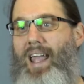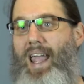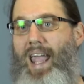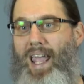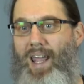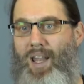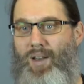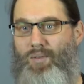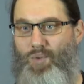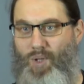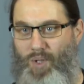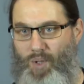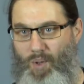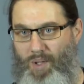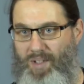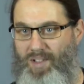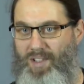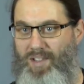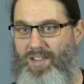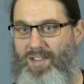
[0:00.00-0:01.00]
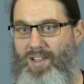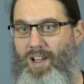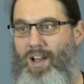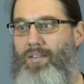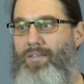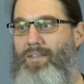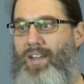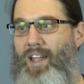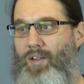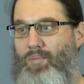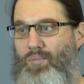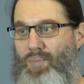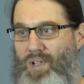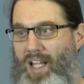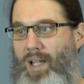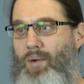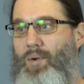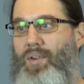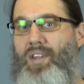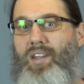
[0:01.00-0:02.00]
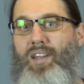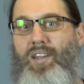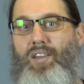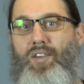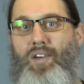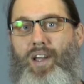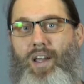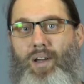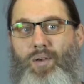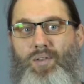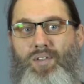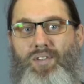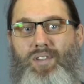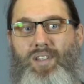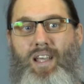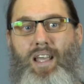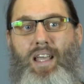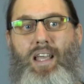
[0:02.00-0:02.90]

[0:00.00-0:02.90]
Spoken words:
and record this stuff and play with it in your house.